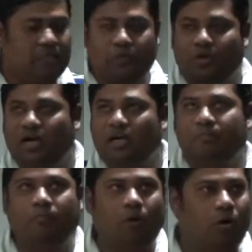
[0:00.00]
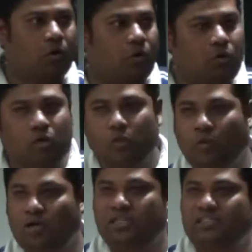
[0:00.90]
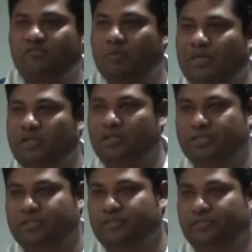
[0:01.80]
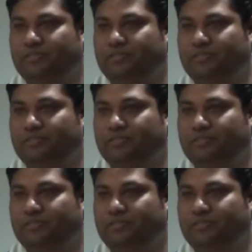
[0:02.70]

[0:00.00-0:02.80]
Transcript: you can't borrow good qualities from others.